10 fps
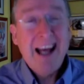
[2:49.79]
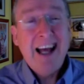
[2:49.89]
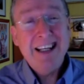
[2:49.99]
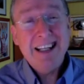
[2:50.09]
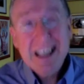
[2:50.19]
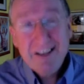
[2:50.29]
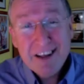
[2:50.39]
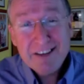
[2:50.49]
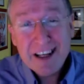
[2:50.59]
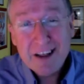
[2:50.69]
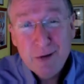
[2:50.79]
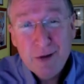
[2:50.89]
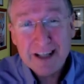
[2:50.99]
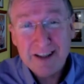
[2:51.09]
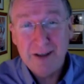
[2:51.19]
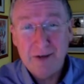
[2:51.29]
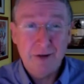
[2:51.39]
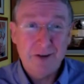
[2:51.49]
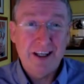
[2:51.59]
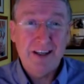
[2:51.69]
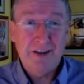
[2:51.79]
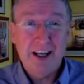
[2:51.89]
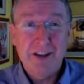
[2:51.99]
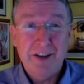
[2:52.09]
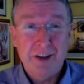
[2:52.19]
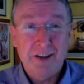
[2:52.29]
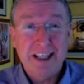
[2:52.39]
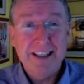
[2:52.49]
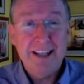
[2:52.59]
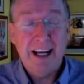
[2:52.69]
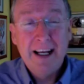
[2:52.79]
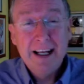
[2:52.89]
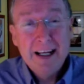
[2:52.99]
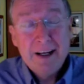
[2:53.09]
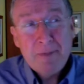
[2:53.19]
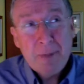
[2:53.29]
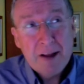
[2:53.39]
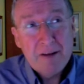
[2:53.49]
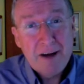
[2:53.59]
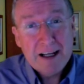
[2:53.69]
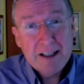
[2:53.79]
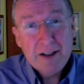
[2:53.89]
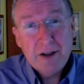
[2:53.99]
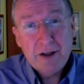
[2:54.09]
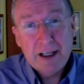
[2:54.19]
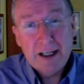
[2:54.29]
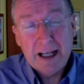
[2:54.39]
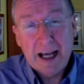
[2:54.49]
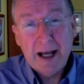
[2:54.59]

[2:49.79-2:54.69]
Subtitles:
and even if they do get you to a surgical centre, the fact that the